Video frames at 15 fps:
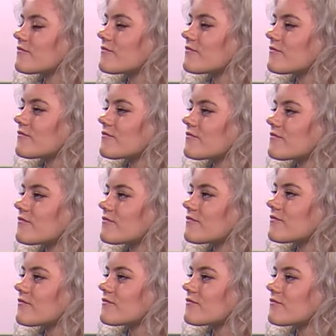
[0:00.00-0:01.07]

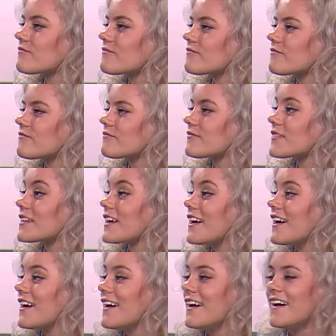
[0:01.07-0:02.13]

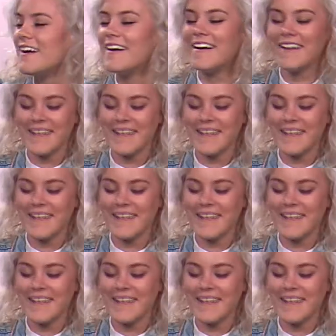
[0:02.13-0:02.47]
(not speaking)